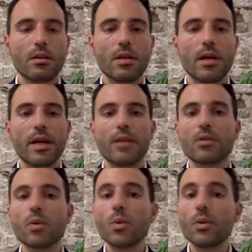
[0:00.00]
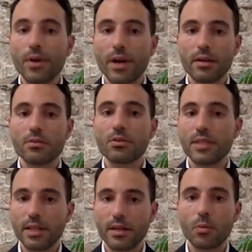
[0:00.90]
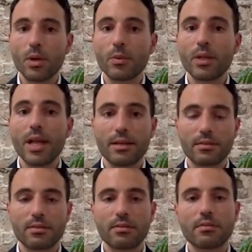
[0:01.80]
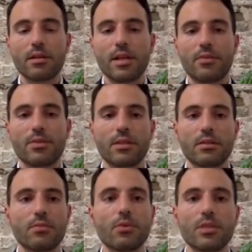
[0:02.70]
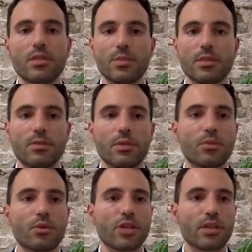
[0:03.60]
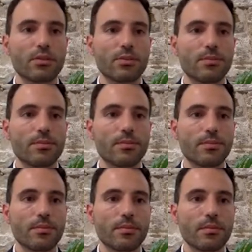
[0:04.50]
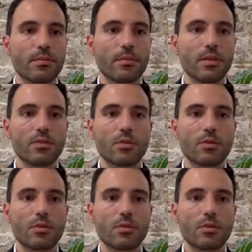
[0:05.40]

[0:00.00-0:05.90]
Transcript: And we find the data where we last left it for this specific project. Let's go